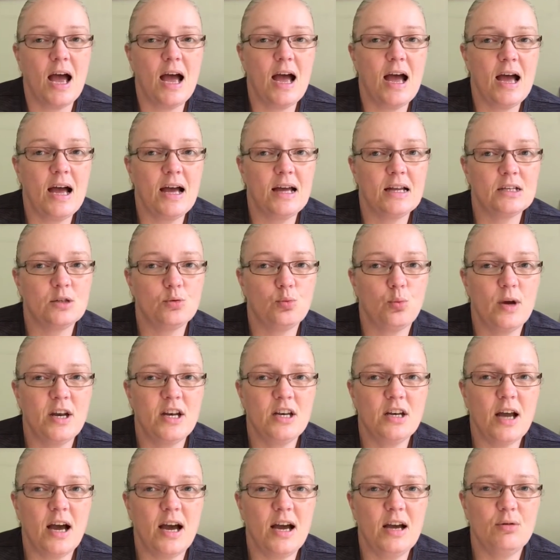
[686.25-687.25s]
And
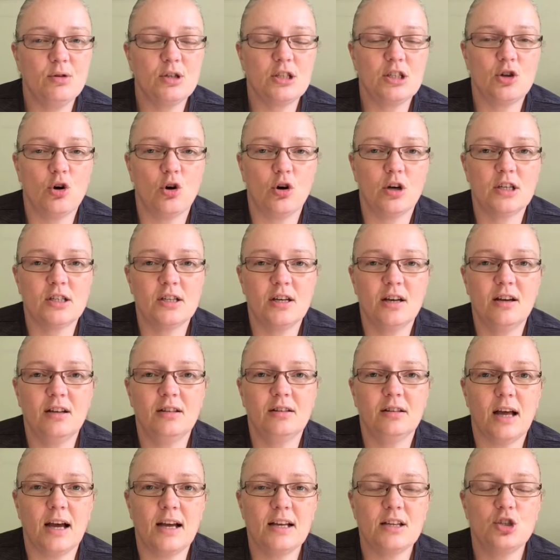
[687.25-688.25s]
when I was talking to her
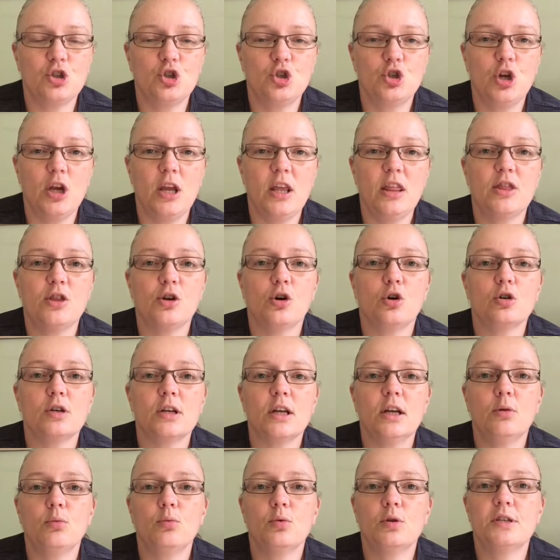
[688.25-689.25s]
last, she
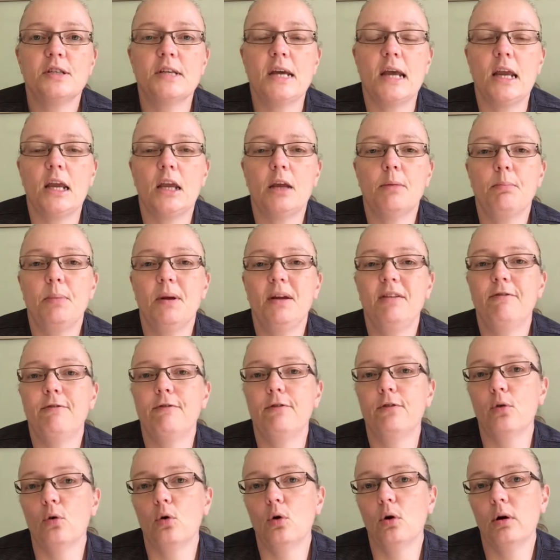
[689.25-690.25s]
thought it would take me
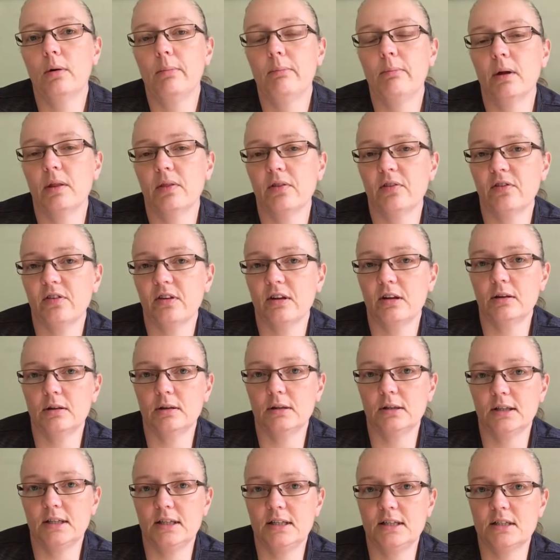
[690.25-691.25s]
4 months at
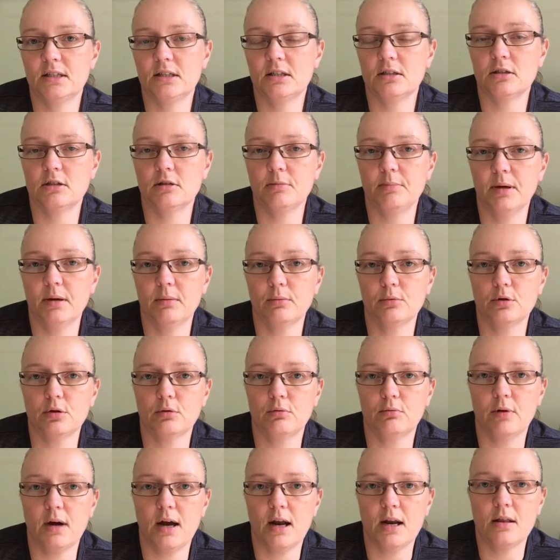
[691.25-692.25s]
least to be able
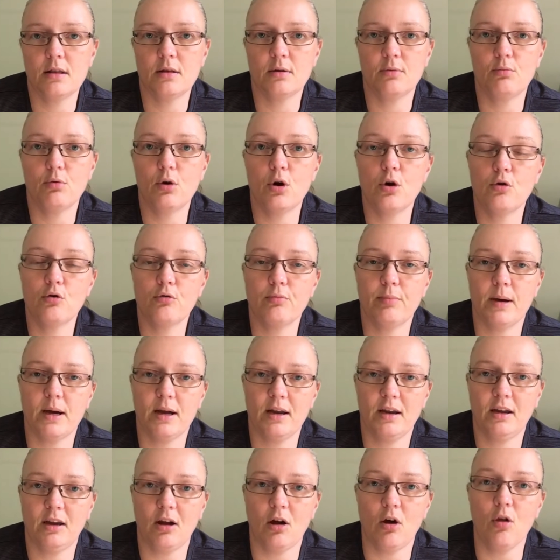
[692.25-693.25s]
to ride the road
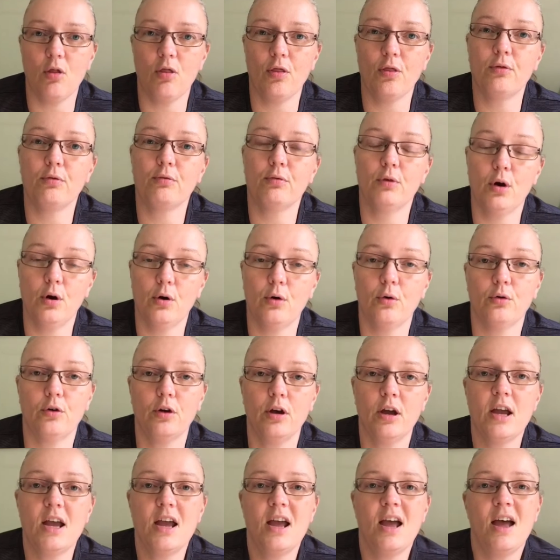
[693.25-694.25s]
bike on the
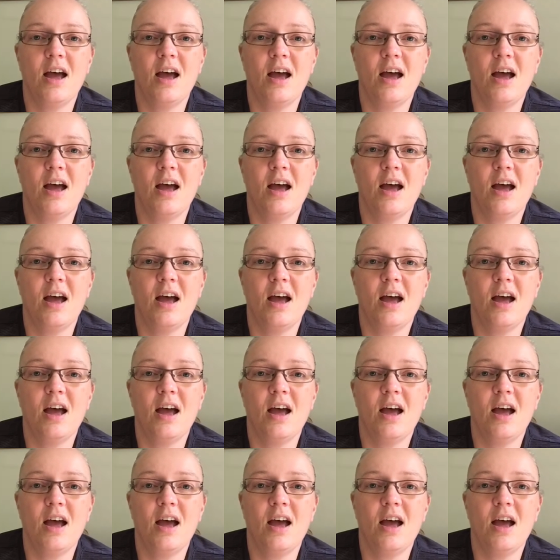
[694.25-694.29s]
road,